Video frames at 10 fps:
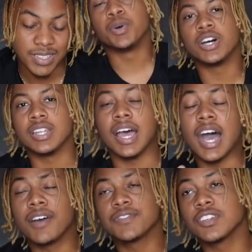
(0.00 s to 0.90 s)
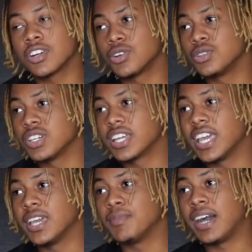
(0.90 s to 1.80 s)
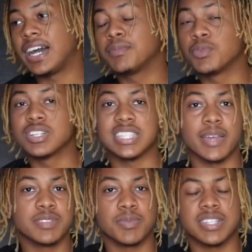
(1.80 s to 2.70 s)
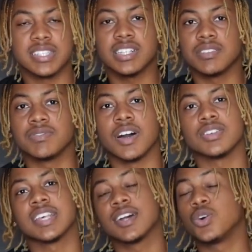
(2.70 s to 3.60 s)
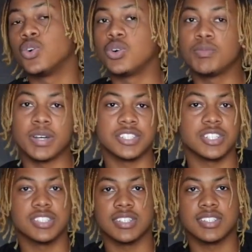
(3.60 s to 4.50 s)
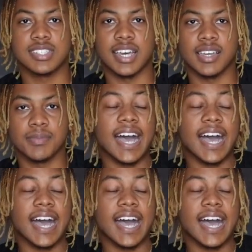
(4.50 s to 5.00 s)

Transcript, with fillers: But after Corona came, I had more time to myself. I was at home majority of the time.